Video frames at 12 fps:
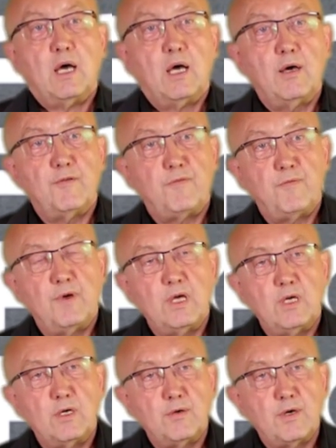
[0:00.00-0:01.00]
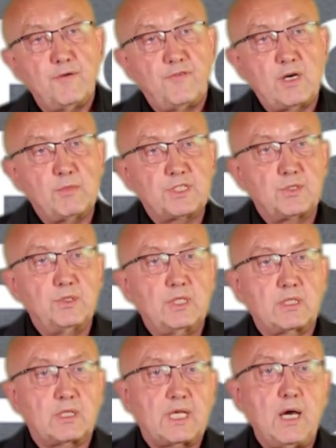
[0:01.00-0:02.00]
of a
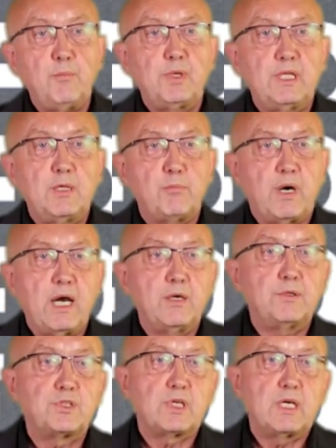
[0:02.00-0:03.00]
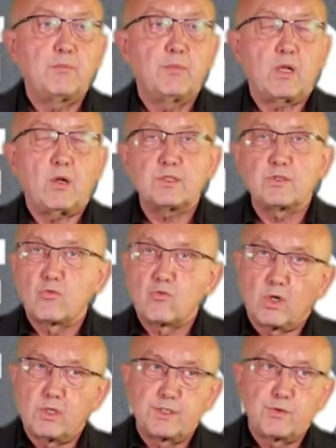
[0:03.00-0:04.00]
pharmaceutical company, Biogen, but also
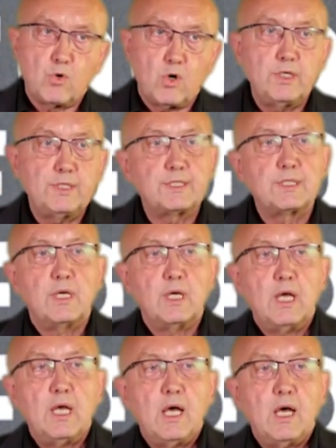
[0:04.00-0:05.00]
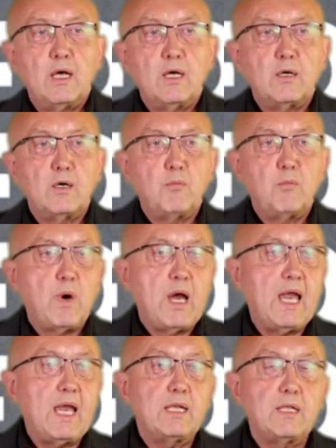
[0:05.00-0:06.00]
Rolls-Royce,
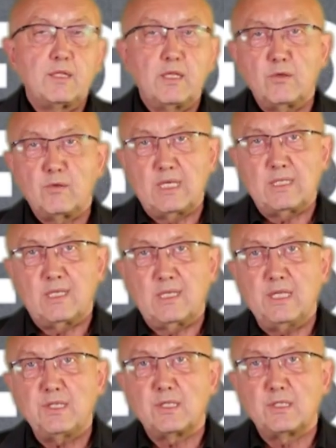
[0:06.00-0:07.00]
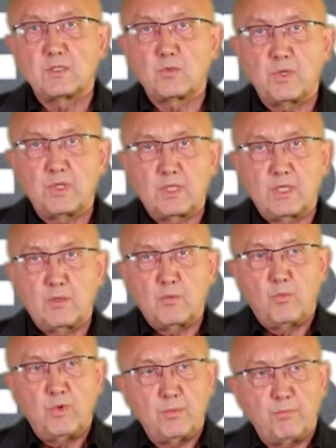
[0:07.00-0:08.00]
and the United Nations with
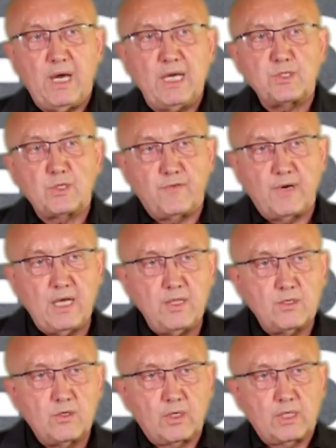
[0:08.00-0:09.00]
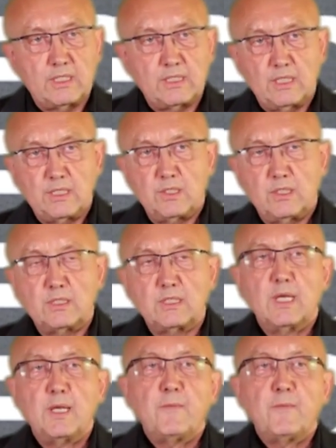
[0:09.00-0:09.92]
a bunch of other organizations.